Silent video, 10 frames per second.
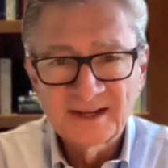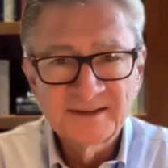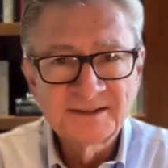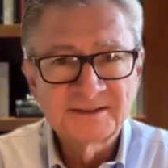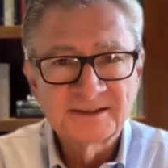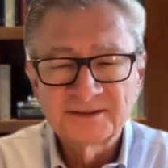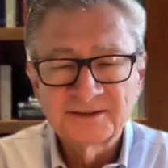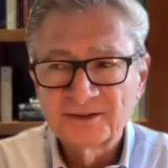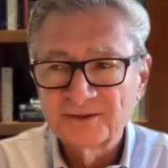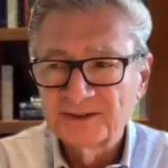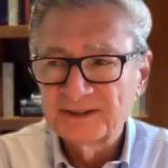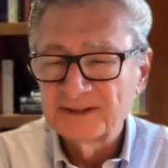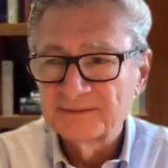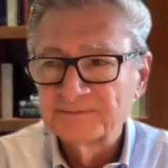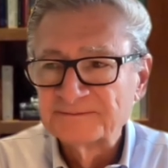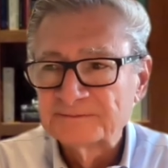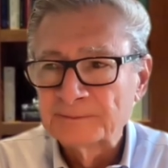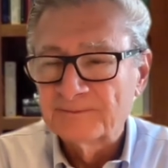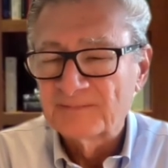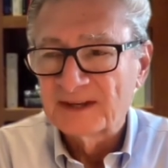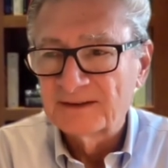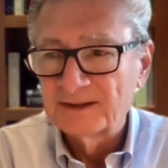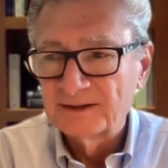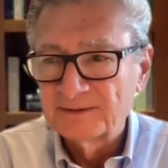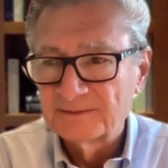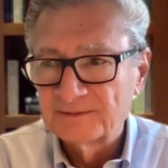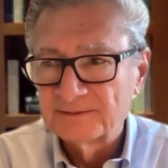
I think that you know the the